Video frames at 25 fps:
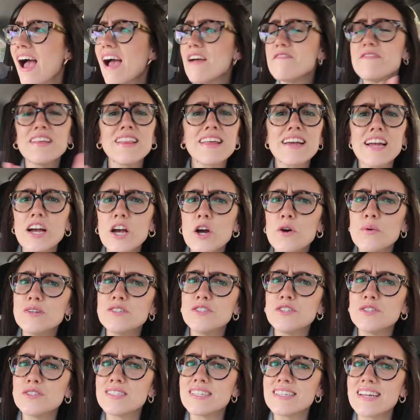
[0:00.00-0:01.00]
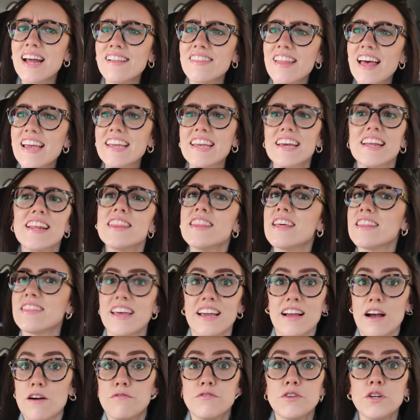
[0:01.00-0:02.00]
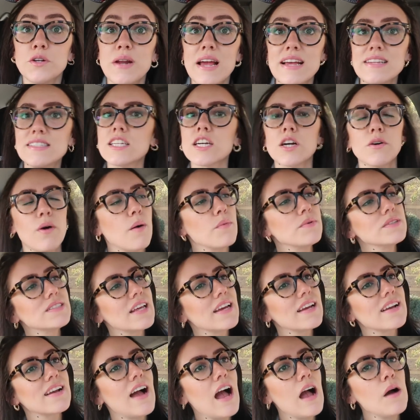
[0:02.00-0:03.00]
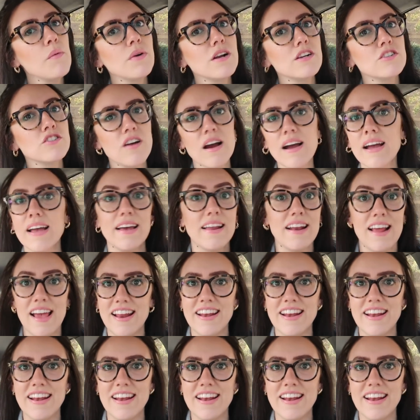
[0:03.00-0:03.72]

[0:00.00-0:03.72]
I feel like I always used to not like it. And then like a few days ago, I was like, I want to try it.